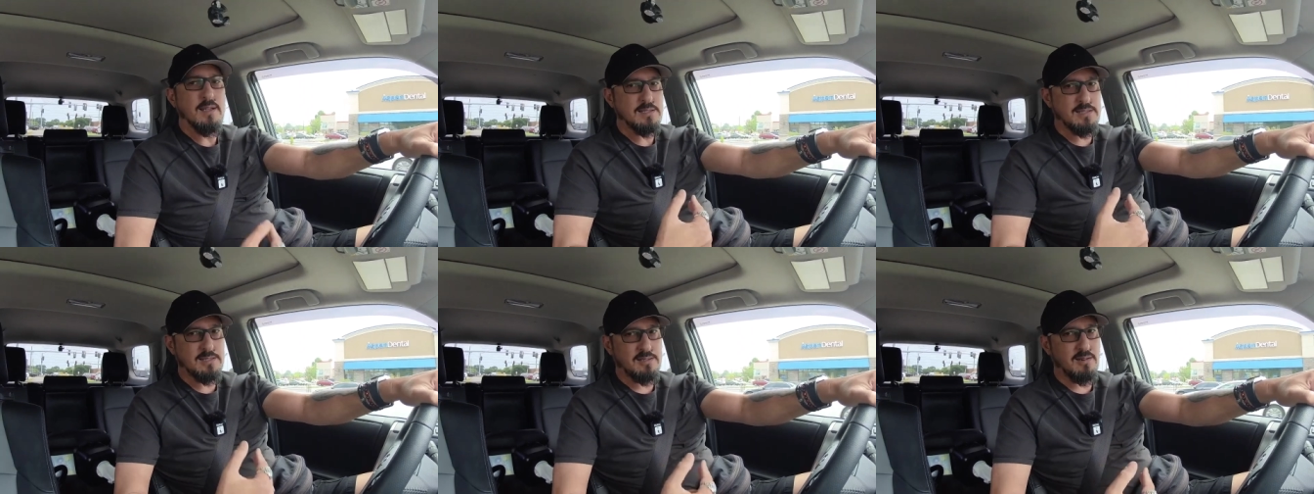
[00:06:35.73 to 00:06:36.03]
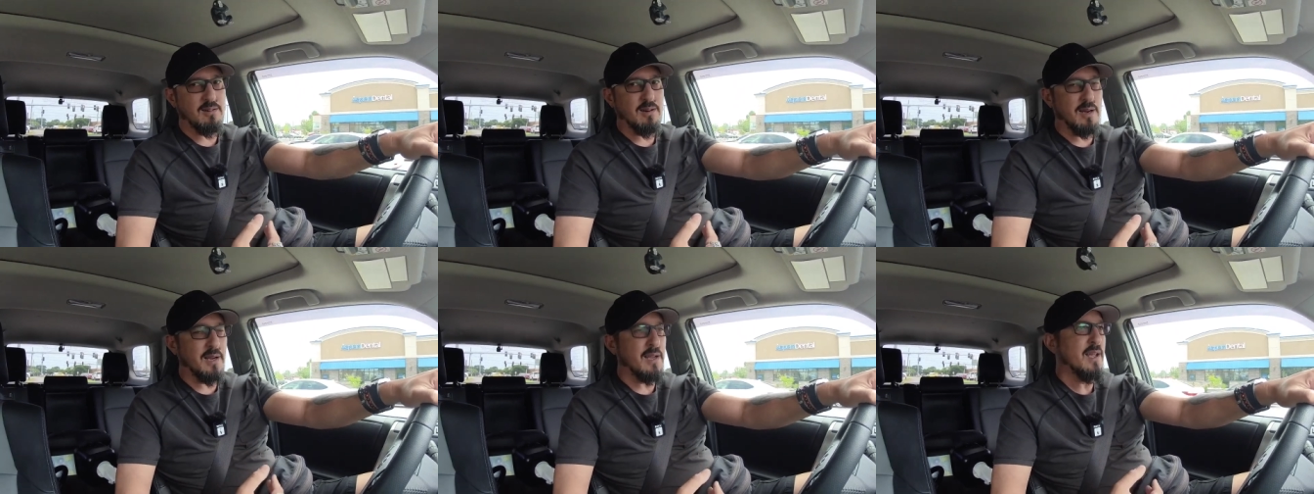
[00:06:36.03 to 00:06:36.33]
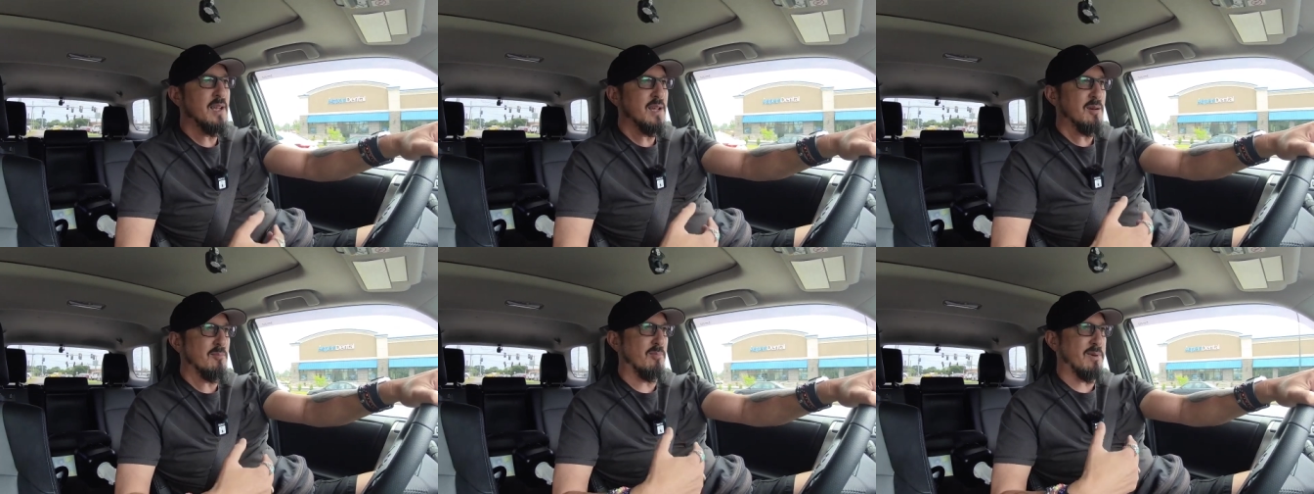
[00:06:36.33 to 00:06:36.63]
Sorry,
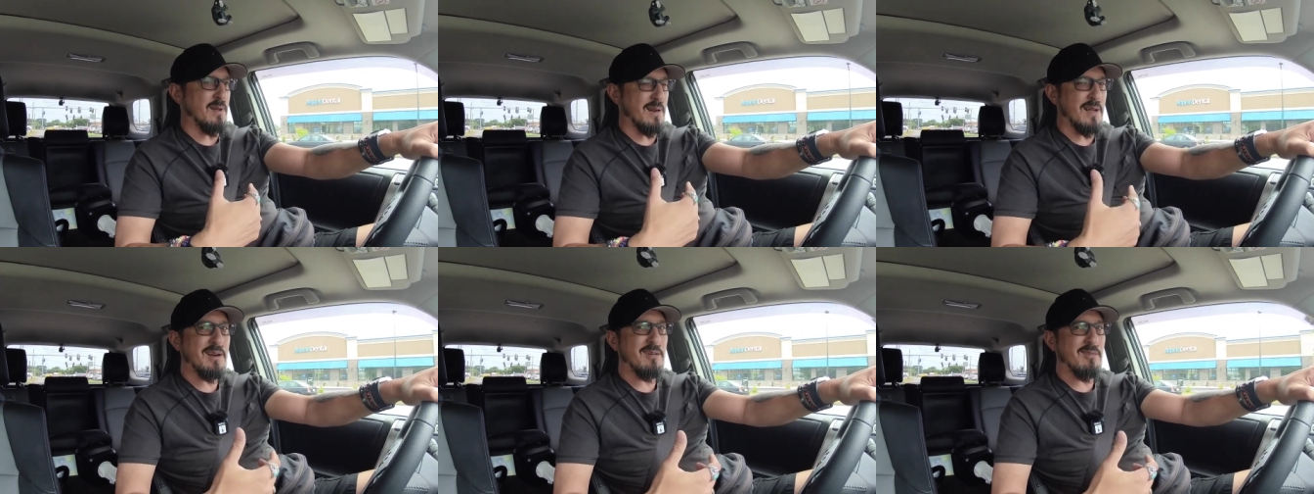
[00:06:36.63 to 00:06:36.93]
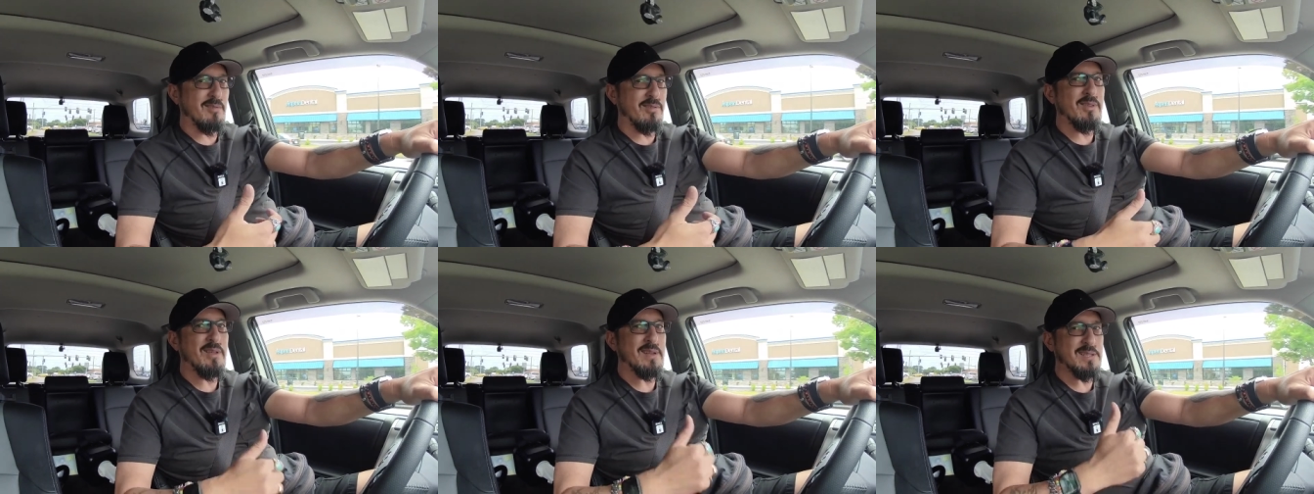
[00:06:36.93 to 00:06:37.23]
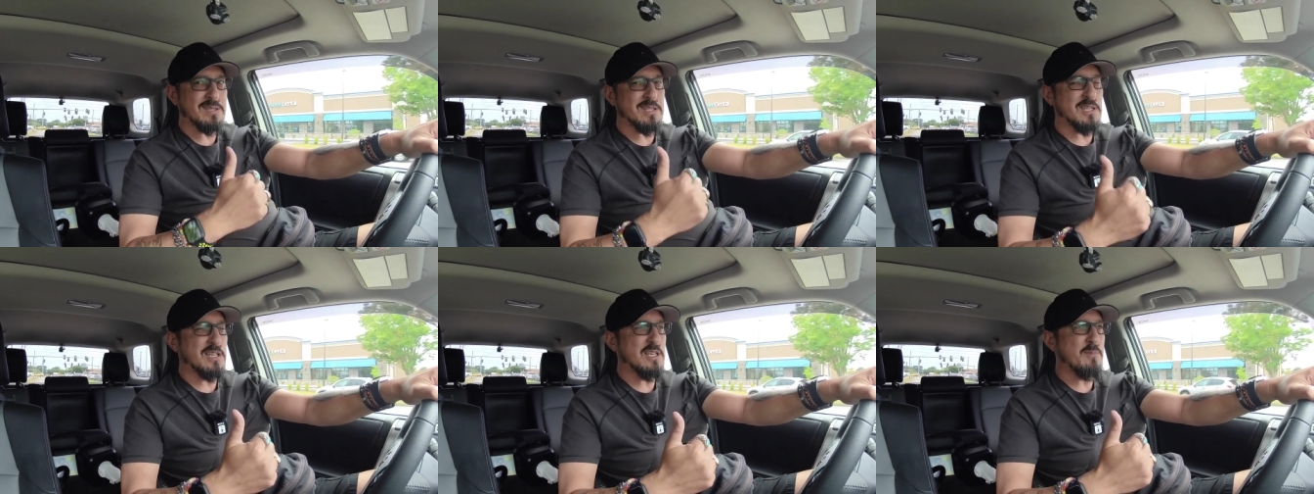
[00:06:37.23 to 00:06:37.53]
but I don't
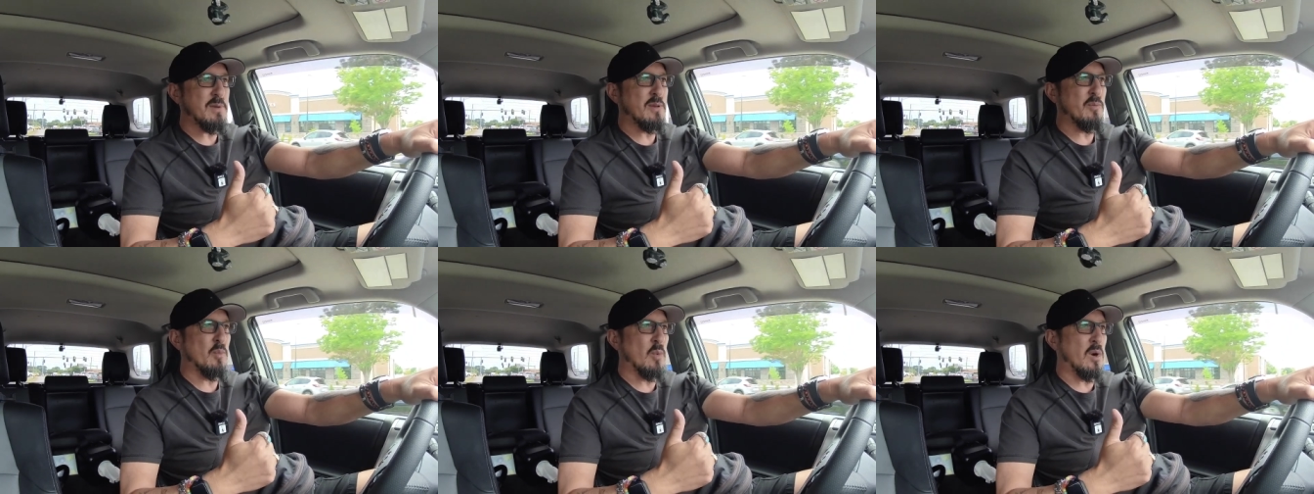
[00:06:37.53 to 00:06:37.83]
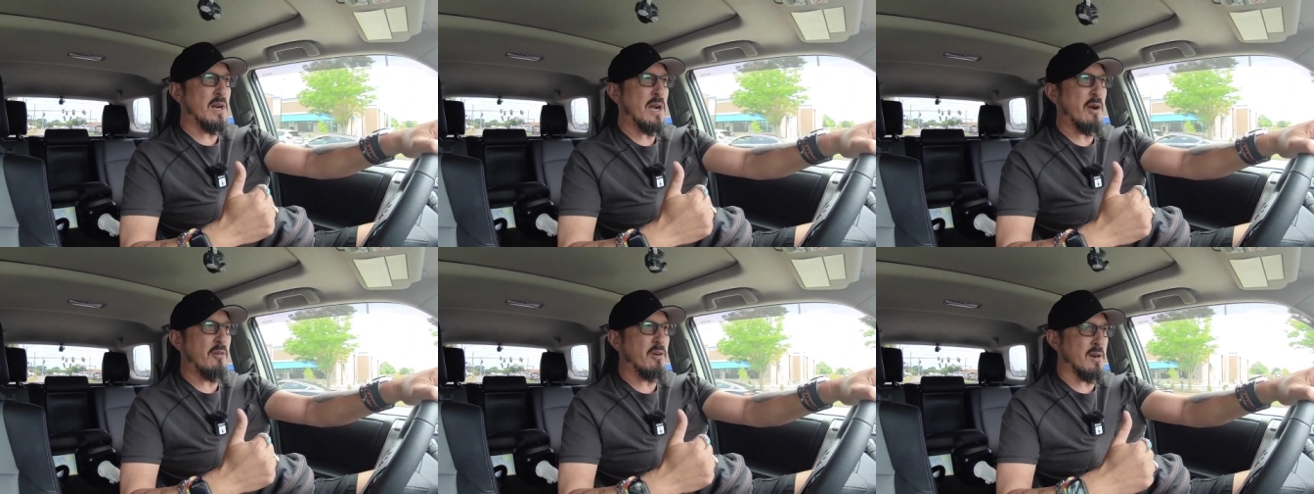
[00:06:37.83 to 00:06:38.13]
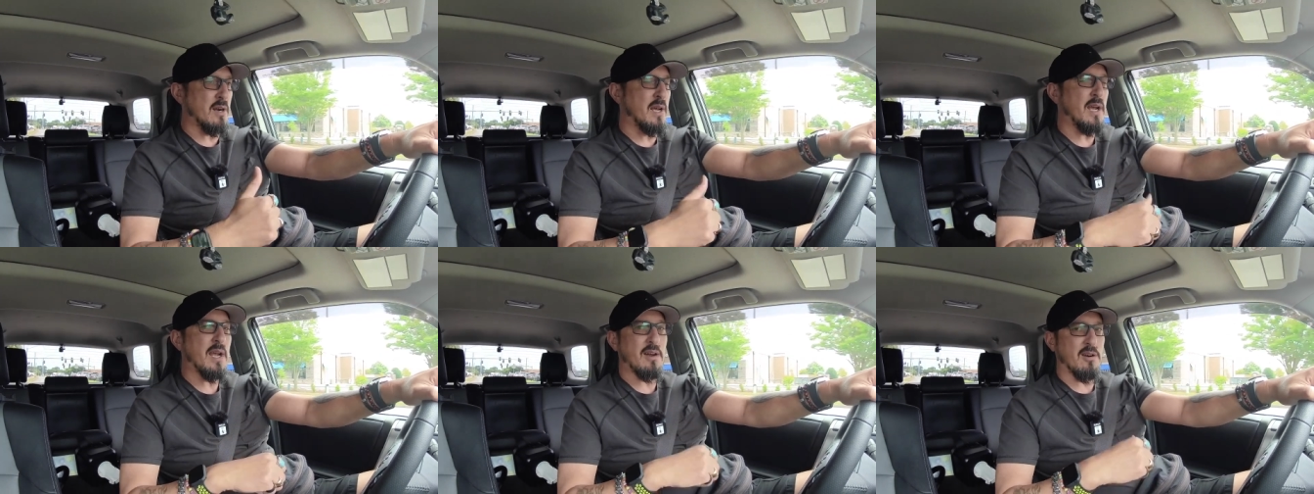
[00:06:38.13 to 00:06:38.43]
think sleeping one
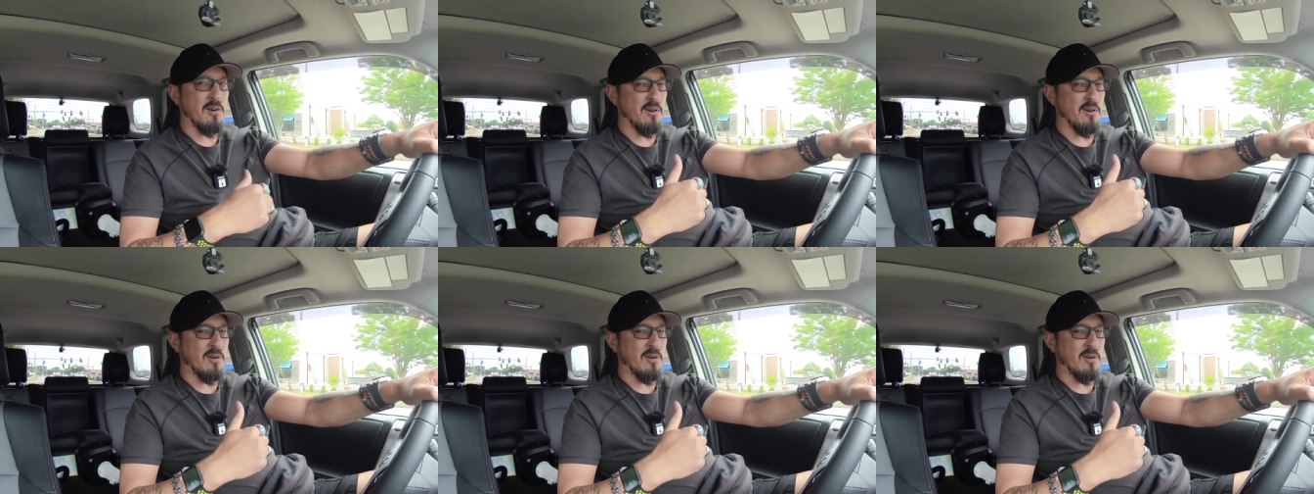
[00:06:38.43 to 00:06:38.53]
hour a night